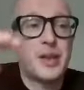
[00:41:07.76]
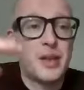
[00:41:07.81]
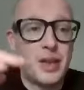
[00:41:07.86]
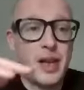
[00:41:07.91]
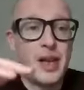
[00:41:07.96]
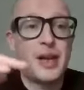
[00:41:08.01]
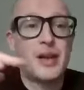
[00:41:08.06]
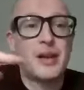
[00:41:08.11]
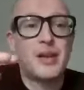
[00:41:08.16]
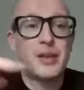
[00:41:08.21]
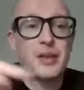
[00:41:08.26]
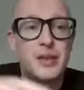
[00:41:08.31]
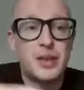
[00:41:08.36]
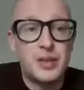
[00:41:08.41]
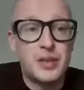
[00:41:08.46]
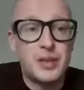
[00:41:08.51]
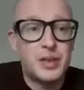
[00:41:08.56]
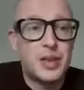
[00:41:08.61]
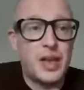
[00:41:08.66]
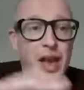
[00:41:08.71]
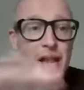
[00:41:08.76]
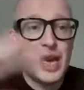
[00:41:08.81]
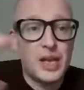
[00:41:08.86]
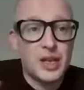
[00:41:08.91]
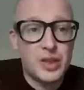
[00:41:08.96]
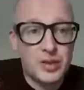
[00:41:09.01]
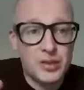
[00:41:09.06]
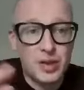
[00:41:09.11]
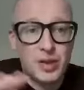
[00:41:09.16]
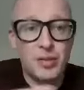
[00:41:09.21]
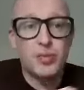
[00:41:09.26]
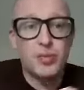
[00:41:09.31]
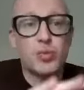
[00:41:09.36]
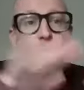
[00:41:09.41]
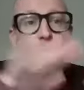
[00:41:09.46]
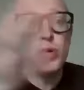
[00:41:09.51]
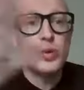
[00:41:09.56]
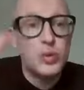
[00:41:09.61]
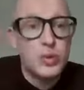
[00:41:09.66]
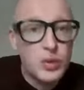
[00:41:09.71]
layers and just extra
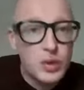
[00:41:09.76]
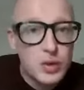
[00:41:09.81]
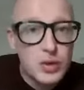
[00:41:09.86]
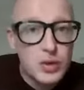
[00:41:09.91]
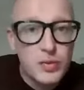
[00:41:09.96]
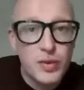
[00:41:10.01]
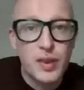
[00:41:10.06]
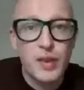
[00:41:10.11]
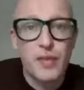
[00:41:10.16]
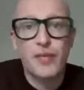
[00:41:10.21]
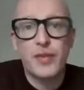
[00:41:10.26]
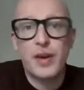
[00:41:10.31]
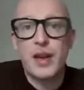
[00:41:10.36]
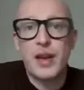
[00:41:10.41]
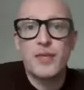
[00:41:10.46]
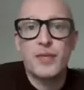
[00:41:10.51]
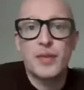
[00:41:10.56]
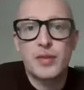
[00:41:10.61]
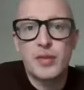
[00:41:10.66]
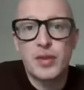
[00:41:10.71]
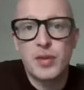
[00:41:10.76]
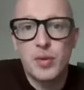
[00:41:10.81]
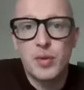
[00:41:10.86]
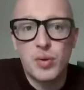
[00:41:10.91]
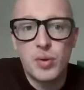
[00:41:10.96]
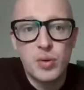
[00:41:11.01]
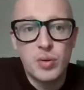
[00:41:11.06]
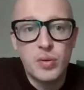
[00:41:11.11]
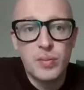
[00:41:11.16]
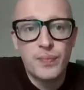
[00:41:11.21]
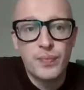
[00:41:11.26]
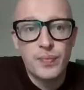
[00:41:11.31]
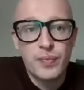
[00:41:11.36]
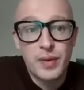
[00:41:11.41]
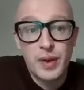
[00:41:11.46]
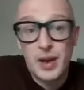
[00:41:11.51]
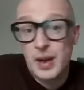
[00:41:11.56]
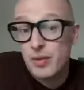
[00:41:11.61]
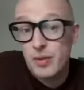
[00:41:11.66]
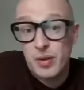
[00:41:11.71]
roots for the flavour to go.
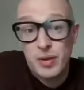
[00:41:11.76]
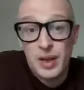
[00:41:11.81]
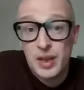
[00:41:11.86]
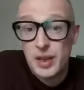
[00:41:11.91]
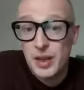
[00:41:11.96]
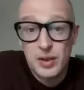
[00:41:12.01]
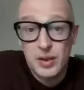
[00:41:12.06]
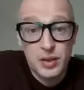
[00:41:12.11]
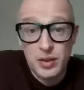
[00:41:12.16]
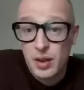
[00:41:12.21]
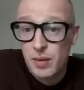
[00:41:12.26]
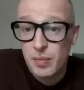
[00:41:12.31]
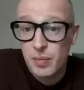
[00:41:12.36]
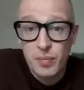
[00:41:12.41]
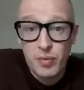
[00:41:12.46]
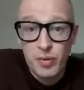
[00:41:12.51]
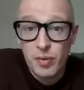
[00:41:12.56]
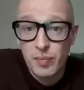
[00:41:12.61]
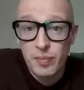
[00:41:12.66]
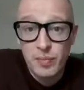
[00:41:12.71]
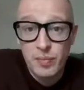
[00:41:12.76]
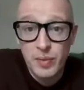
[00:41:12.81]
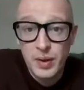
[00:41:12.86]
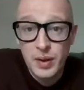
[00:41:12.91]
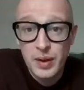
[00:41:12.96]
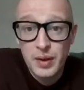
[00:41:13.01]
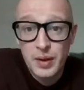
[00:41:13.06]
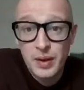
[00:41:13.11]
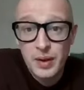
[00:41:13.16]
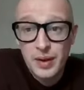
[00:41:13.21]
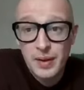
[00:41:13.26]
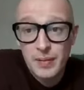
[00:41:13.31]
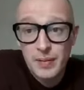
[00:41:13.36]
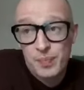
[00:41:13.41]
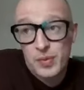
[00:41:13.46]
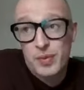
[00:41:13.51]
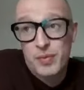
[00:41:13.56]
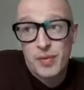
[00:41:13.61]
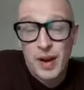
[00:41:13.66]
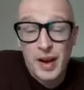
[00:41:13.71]
And really, they just come from,
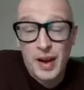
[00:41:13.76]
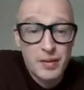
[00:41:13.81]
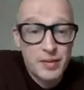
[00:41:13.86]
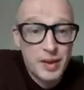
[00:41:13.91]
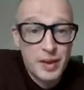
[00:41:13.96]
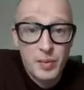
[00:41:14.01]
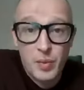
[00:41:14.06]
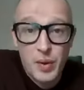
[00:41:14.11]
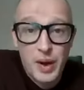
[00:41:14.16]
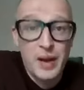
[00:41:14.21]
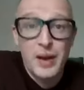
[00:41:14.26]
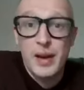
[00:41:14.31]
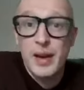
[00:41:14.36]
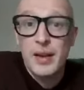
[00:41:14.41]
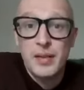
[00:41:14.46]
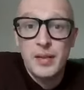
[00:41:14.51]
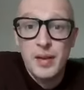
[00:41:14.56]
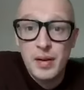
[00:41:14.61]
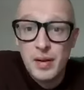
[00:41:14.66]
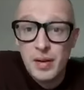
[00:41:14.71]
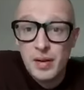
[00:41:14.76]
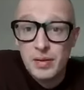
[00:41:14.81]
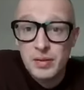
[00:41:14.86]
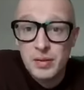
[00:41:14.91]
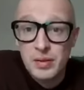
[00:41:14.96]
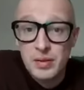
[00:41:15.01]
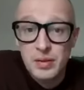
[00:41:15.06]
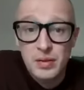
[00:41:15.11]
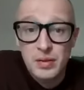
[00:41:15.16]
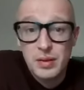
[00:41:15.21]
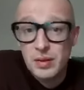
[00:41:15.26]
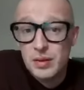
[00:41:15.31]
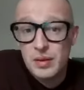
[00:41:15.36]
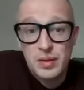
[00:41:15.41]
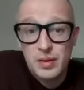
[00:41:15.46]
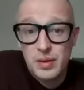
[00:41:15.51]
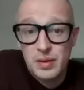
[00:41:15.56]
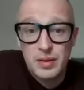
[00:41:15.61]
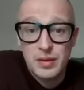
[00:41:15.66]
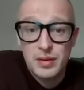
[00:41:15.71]
frankly, waiting 18 years.
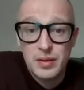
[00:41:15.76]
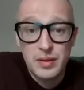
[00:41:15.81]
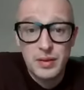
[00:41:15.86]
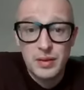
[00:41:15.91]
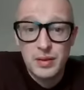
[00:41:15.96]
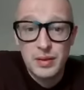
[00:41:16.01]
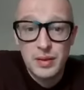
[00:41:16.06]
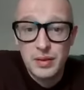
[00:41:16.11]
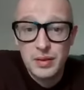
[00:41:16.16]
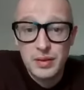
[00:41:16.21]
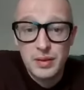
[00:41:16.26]
It's